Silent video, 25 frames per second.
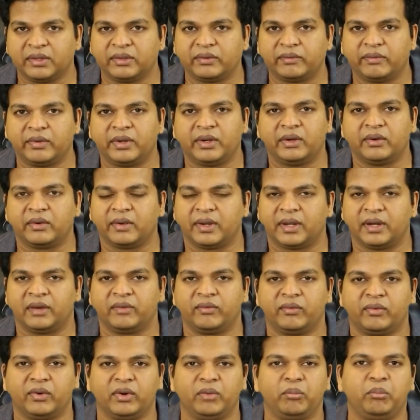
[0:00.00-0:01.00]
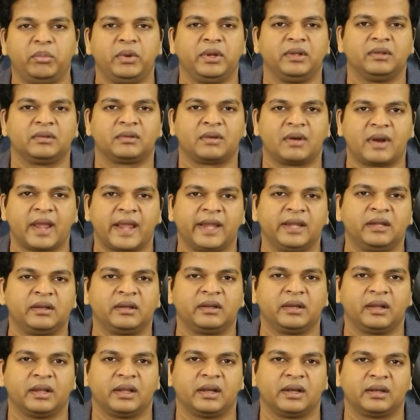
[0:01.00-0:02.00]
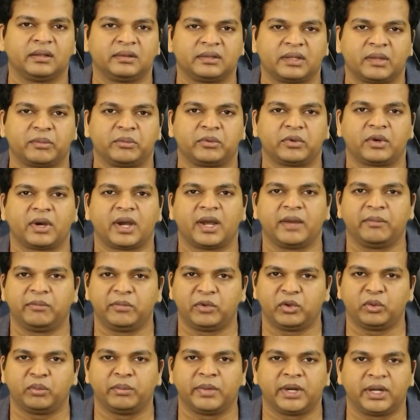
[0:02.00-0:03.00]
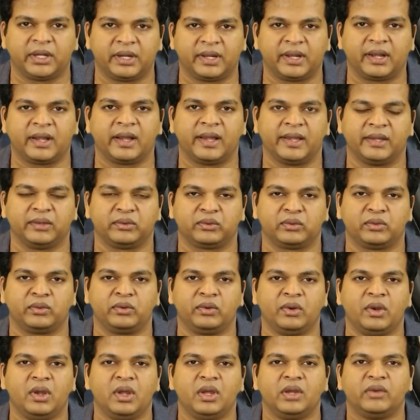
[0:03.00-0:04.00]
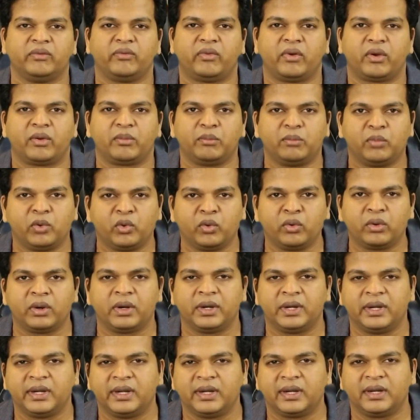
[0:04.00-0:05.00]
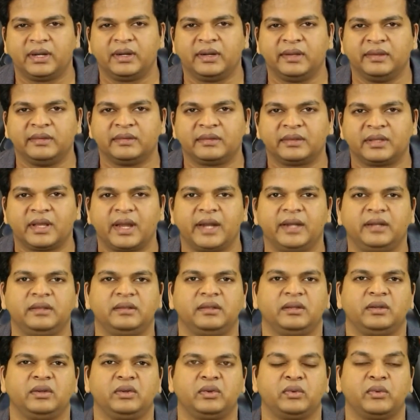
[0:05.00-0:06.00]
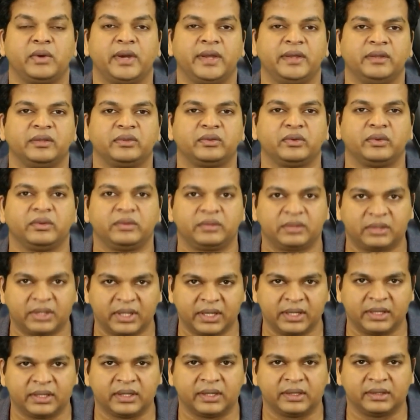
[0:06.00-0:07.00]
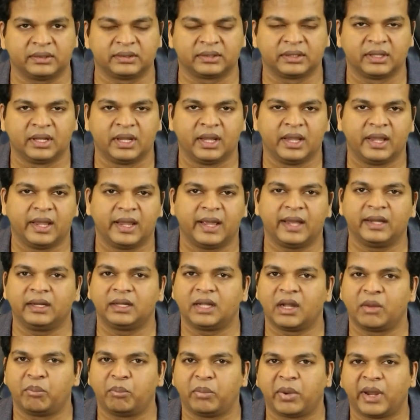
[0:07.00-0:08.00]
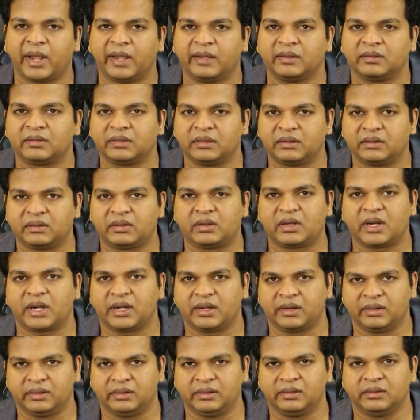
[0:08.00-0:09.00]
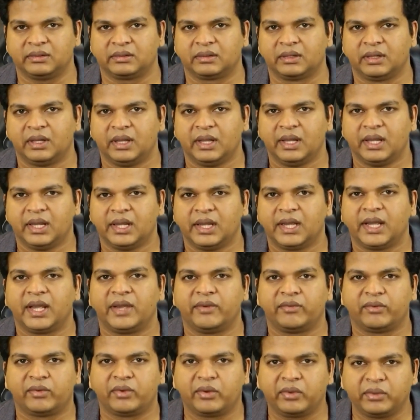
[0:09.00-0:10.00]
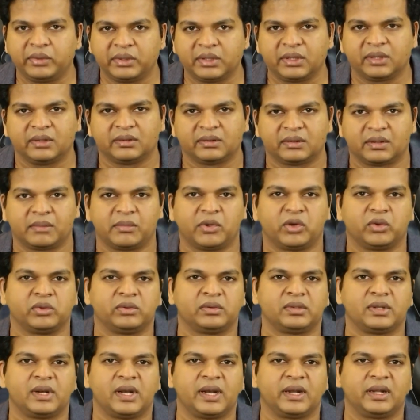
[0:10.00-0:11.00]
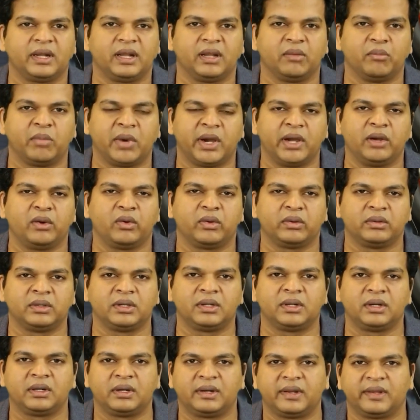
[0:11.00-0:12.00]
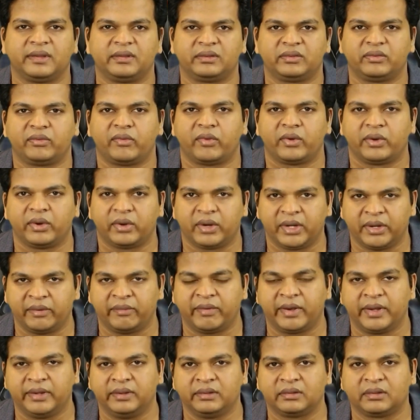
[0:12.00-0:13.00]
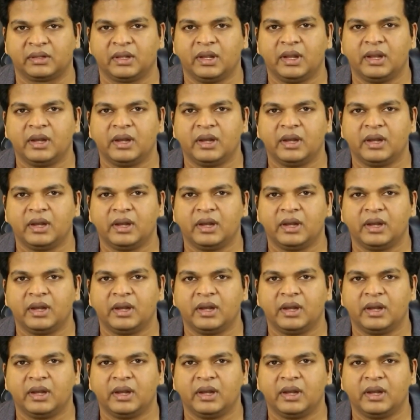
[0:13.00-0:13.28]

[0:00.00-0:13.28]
this video helpful, please like, share, and subscribe to MedTechISO for more detailed insights into ISO standards and compliance strategies. Have questions about selecting biological tests for your device?